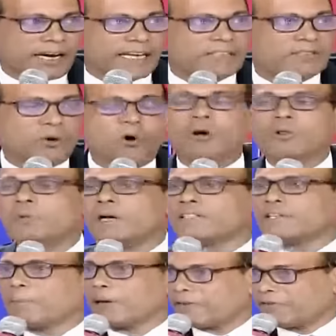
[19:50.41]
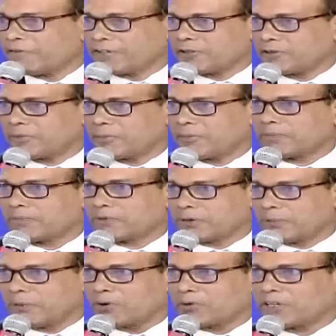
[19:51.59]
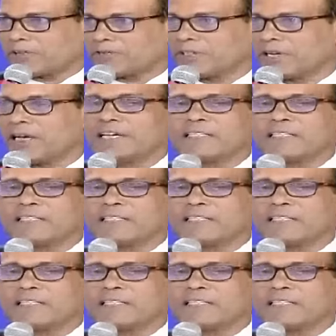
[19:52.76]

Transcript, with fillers: it's always a benefit to to the Maldives.